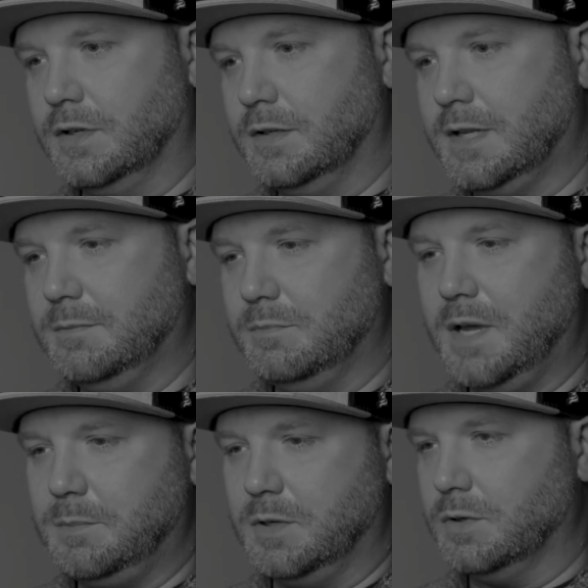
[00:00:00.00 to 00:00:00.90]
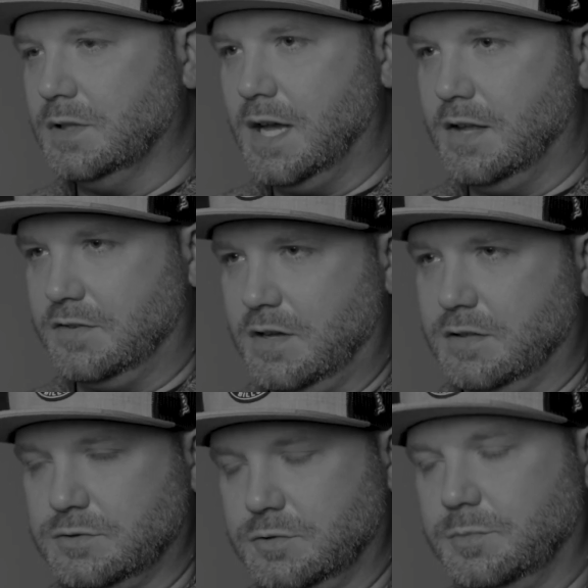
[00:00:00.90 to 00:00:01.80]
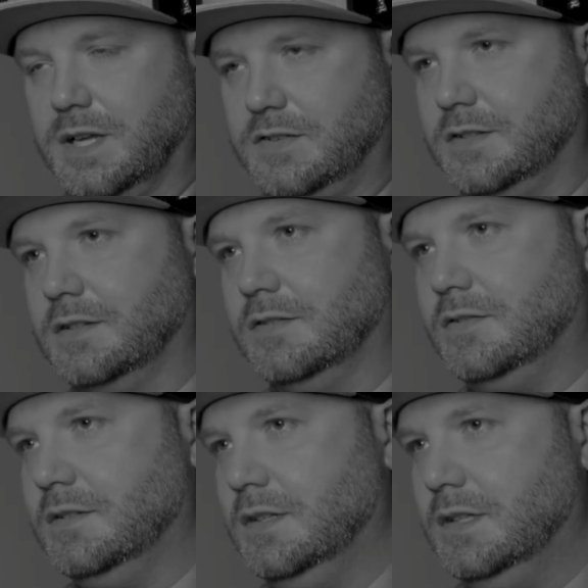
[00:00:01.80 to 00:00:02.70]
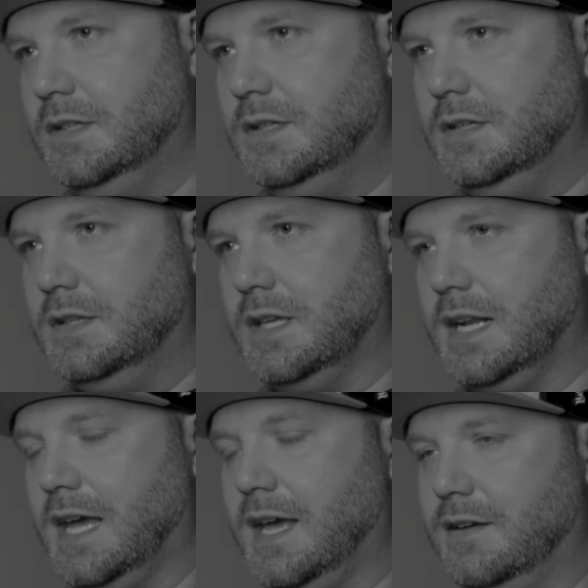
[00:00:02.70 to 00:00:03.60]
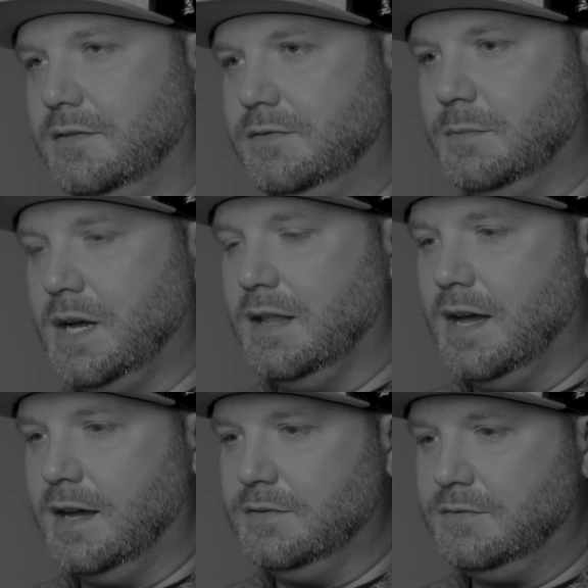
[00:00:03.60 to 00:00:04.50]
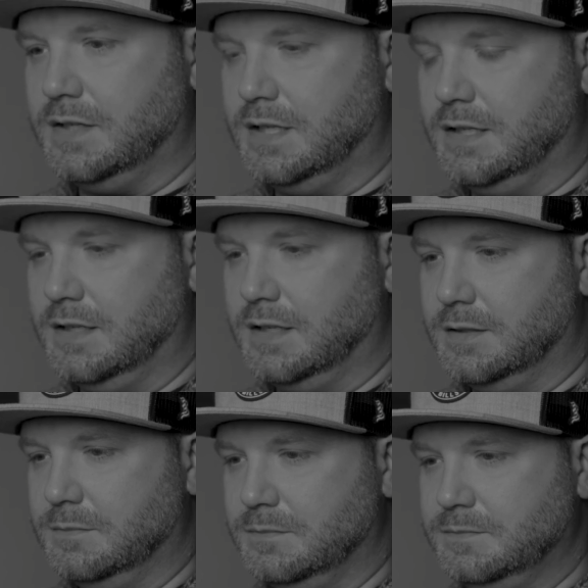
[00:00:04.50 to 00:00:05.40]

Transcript: and they made me realize all the true blessings that I have in my life, and that